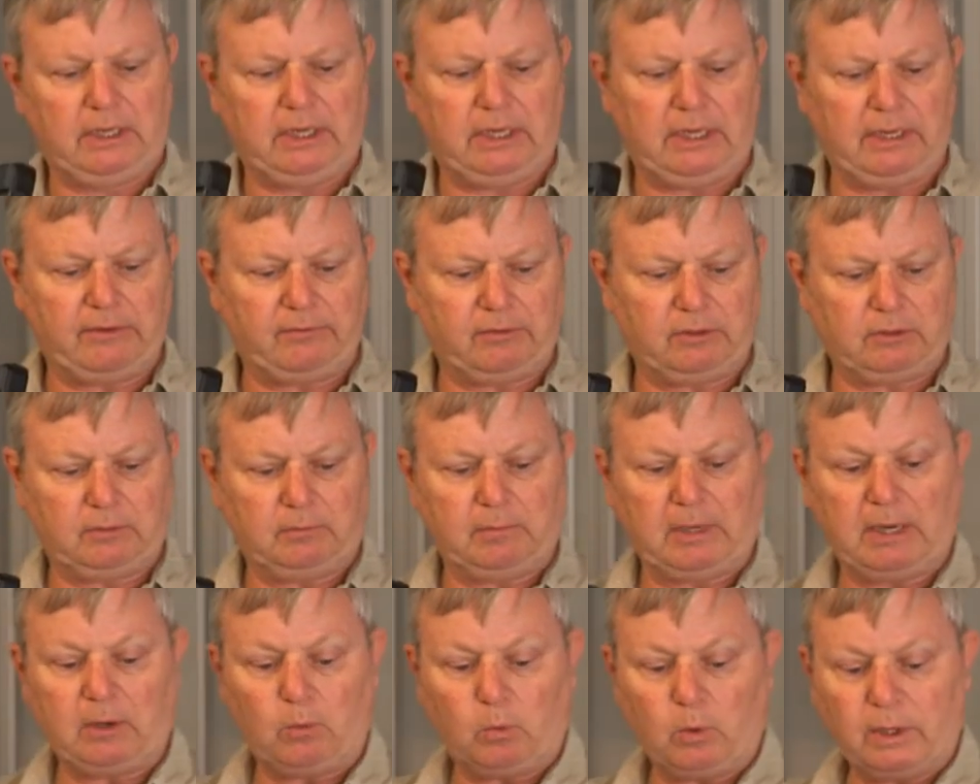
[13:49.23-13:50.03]

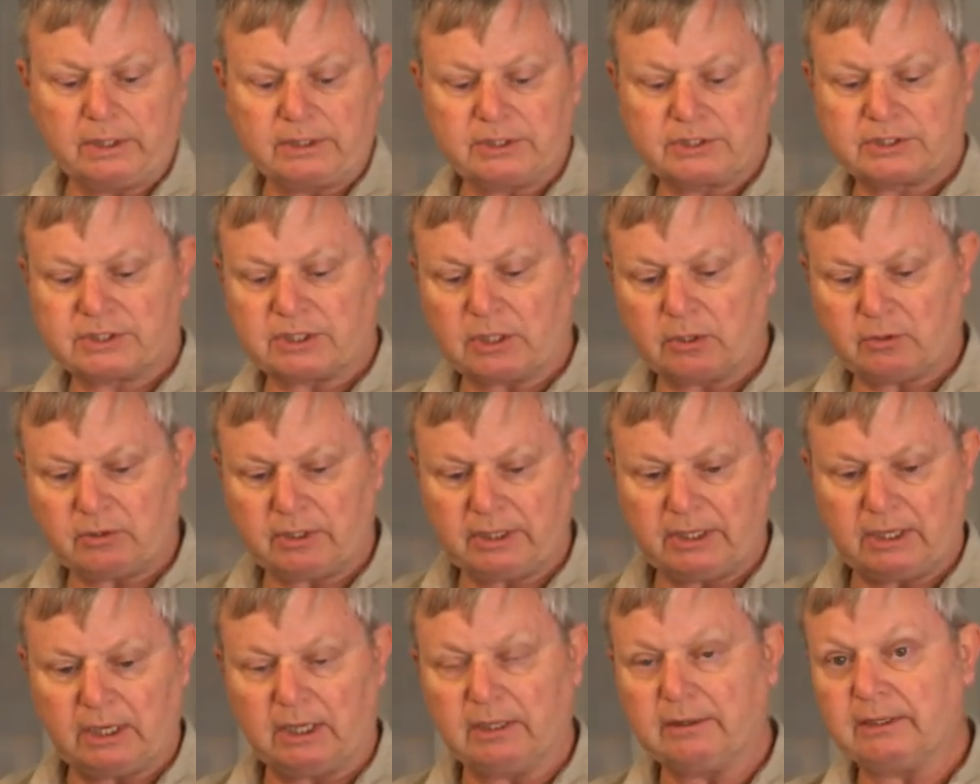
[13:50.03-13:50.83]
Even my one
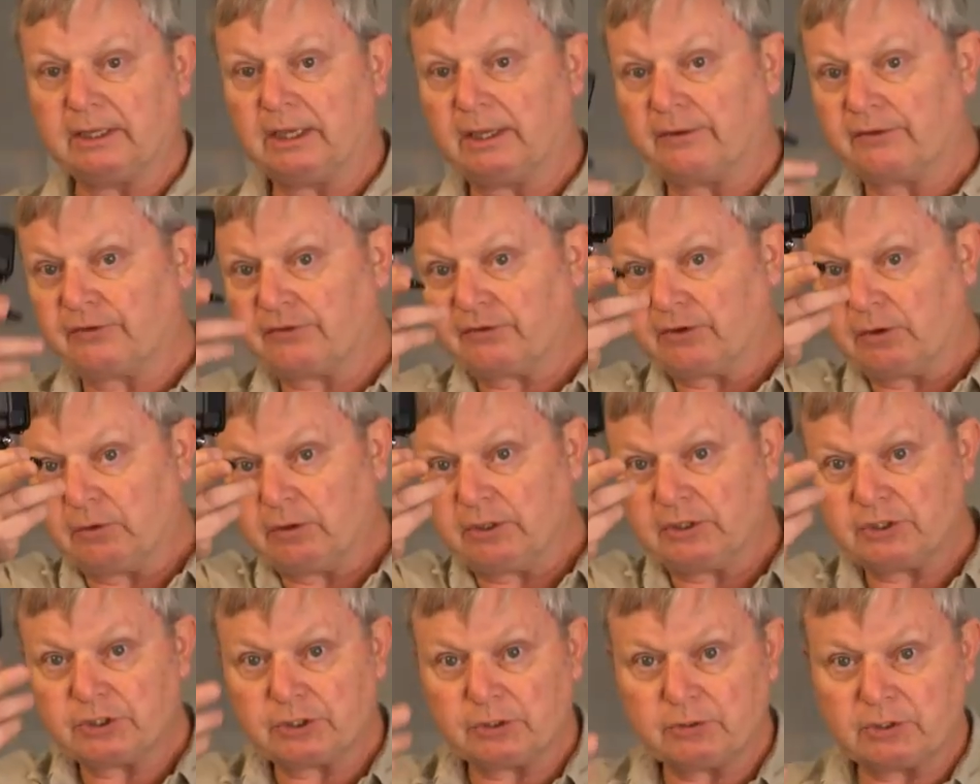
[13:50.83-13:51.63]
Sony and the other
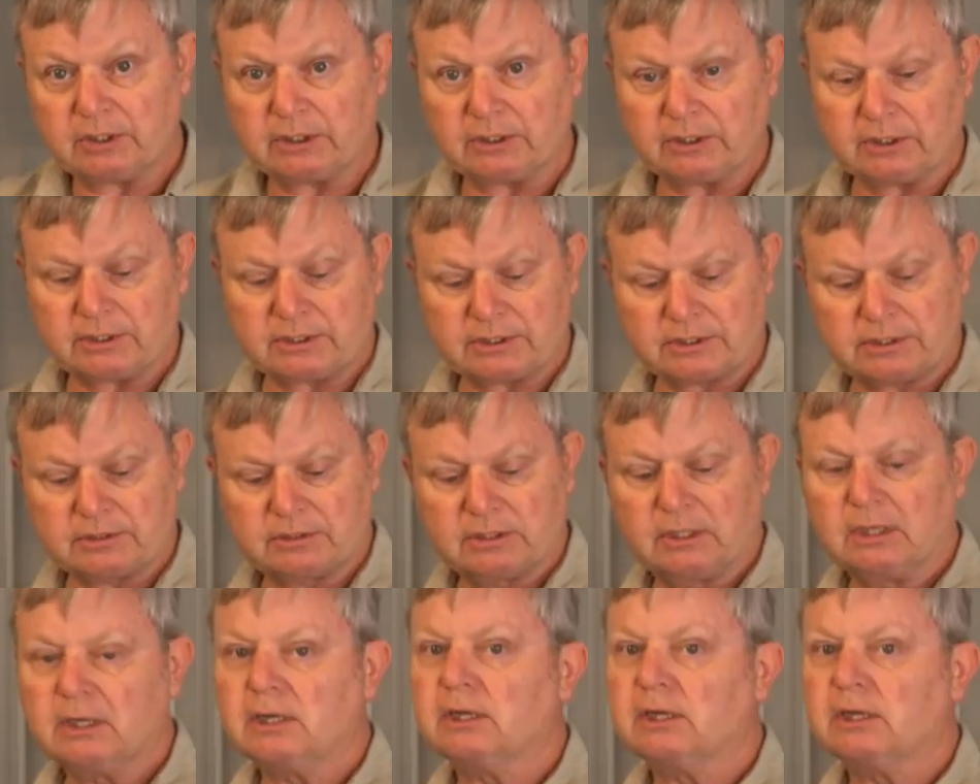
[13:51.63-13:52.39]
Sony shooting this